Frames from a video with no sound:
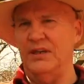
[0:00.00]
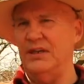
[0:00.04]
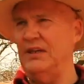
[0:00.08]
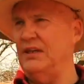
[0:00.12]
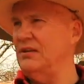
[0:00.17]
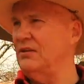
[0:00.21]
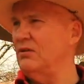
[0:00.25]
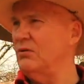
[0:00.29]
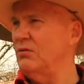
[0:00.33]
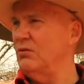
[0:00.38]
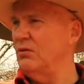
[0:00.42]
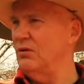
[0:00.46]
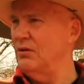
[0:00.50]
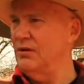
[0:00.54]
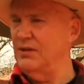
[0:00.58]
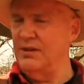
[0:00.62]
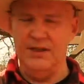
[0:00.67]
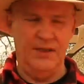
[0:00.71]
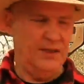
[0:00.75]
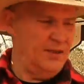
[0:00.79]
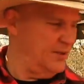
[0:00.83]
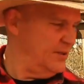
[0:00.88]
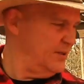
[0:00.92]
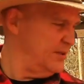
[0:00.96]
handle on
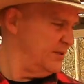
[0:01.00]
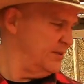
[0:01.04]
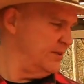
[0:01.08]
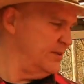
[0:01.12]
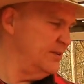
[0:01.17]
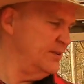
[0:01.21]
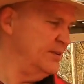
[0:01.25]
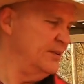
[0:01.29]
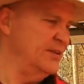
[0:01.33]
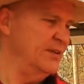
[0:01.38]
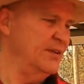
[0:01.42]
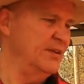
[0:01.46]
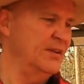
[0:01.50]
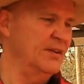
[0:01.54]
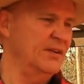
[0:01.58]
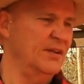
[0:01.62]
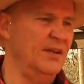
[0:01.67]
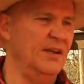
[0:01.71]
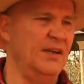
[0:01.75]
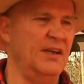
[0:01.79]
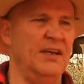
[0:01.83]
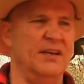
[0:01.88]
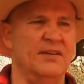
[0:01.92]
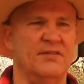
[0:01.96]
it.
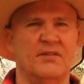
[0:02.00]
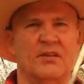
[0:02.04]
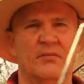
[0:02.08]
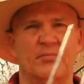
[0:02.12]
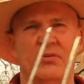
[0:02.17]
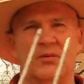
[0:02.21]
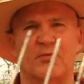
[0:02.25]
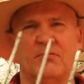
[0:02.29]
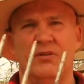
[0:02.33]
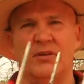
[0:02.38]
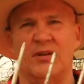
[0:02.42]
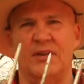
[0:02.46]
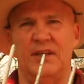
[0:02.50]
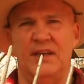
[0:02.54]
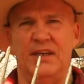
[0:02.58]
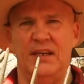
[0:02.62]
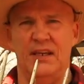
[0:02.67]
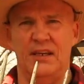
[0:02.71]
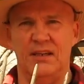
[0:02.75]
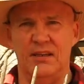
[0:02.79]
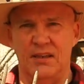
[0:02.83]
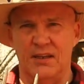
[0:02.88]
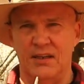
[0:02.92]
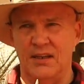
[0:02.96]
Again, something really
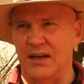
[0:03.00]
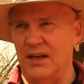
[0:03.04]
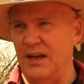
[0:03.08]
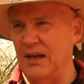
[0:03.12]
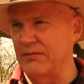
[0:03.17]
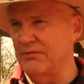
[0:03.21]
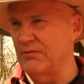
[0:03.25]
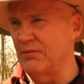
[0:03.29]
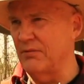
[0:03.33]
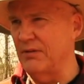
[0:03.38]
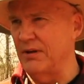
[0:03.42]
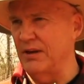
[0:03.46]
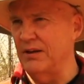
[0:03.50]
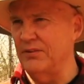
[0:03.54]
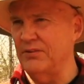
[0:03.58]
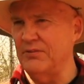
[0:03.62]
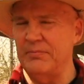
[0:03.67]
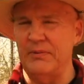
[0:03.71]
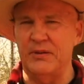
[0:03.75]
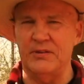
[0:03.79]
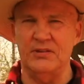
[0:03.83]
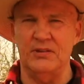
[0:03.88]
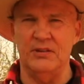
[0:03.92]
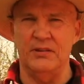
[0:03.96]
handy to have around,
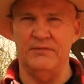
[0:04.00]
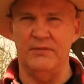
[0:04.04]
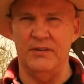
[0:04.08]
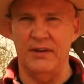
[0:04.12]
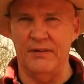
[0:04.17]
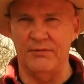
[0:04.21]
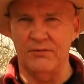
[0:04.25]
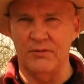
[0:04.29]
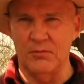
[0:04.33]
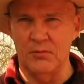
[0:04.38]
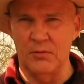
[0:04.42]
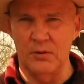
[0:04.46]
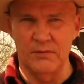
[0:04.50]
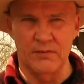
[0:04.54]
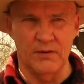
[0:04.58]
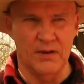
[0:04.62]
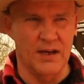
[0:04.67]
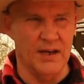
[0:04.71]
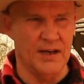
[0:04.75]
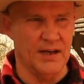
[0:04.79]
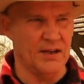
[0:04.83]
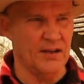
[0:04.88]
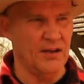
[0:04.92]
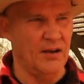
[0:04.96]
especially if you have to move a
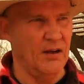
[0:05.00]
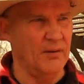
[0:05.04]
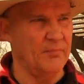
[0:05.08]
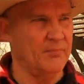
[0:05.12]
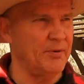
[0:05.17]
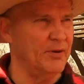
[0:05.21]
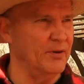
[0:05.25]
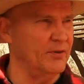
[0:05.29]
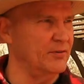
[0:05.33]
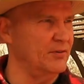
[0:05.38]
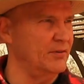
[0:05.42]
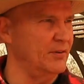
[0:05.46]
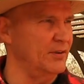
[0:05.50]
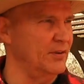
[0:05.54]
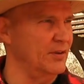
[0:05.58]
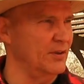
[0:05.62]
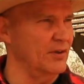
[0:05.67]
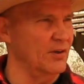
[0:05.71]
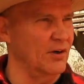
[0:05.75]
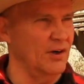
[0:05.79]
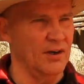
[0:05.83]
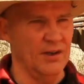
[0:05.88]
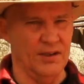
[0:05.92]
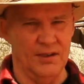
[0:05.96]
lot of compost in the
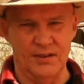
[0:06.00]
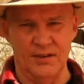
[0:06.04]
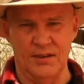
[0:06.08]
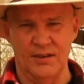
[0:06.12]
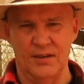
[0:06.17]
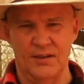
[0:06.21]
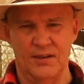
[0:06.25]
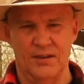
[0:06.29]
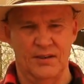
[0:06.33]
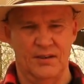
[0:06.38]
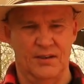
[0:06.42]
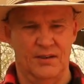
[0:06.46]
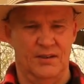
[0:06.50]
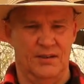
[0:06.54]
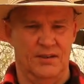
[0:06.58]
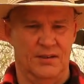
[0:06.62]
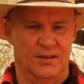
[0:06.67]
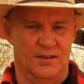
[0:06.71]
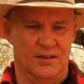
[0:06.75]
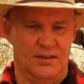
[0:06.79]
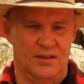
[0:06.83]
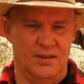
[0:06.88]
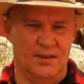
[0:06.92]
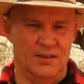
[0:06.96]
garden.
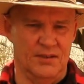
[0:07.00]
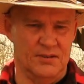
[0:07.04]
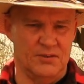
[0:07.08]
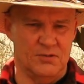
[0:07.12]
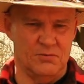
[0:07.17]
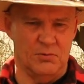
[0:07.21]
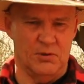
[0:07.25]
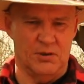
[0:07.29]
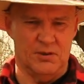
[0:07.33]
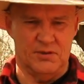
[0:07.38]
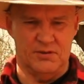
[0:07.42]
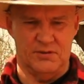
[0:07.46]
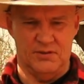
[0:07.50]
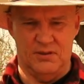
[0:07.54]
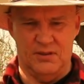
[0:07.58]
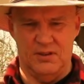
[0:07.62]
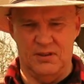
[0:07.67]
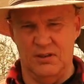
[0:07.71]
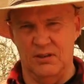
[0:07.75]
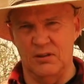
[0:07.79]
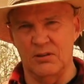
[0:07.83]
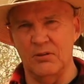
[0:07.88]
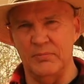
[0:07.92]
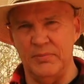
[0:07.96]
This works
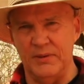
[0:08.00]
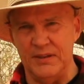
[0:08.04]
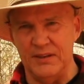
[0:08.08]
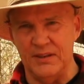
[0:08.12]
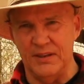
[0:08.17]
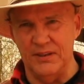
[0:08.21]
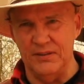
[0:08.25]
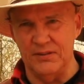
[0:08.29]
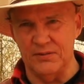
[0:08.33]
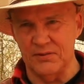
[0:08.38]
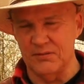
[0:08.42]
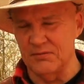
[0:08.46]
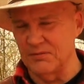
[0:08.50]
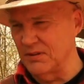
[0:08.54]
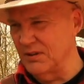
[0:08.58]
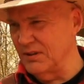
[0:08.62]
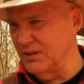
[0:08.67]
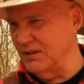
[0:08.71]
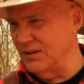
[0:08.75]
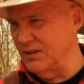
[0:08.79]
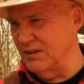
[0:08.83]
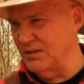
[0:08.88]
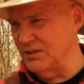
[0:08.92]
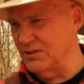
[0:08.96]
a little bit nicer
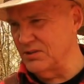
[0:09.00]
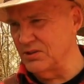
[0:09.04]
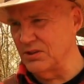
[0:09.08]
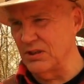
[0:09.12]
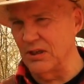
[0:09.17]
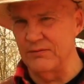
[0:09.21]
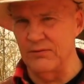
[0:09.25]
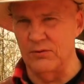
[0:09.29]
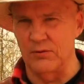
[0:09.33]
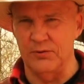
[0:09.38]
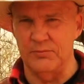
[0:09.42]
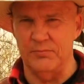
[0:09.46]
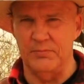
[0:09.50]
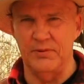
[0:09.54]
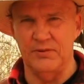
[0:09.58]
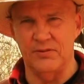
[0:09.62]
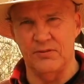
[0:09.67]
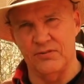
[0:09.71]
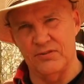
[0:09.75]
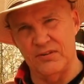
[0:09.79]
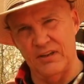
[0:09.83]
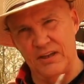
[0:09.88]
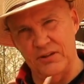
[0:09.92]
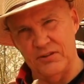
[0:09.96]
really than a shovel, because
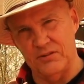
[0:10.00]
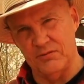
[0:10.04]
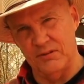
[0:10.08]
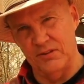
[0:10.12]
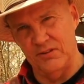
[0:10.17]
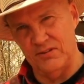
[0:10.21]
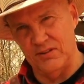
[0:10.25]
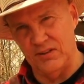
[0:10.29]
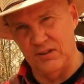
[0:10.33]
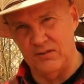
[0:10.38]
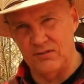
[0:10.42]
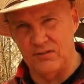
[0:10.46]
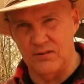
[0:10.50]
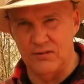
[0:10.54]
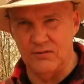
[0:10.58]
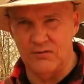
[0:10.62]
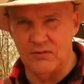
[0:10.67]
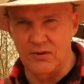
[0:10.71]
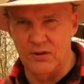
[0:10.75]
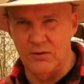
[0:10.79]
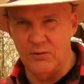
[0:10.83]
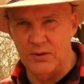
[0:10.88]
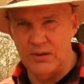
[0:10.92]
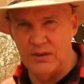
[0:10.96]
there's less
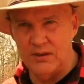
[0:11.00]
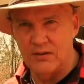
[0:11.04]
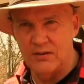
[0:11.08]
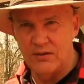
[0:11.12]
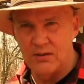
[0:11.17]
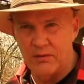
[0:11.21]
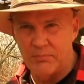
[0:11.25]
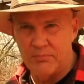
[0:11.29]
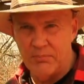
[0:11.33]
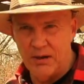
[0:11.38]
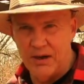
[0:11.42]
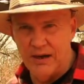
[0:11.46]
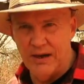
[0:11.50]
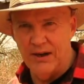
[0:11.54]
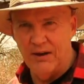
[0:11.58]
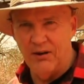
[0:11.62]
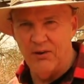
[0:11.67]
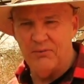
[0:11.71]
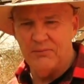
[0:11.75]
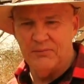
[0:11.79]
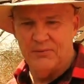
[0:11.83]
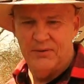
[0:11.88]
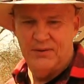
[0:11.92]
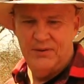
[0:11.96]
resistance going into the
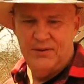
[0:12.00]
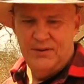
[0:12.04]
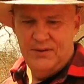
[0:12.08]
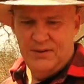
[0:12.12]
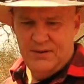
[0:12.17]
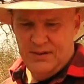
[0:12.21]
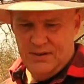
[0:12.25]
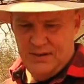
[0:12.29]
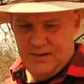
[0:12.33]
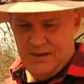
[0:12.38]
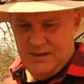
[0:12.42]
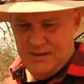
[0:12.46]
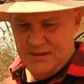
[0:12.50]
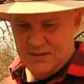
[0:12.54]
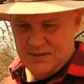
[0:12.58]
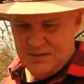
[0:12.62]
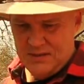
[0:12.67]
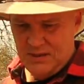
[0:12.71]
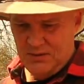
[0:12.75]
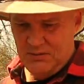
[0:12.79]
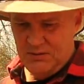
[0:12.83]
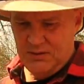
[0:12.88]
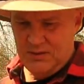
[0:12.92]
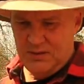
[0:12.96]
pile, and
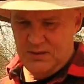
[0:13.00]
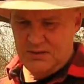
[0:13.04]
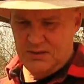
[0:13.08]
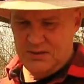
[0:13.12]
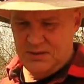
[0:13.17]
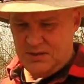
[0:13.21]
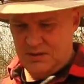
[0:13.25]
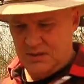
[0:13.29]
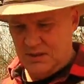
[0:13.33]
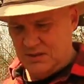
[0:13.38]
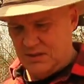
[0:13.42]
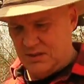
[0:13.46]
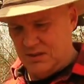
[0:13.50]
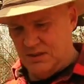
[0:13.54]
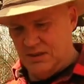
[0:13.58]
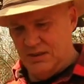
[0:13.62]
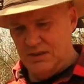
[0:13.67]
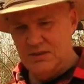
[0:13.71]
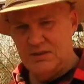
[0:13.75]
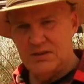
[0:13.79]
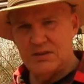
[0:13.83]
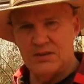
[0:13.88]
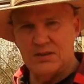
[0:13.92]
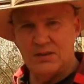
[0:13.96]
so it just does a
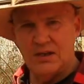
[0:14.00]
nice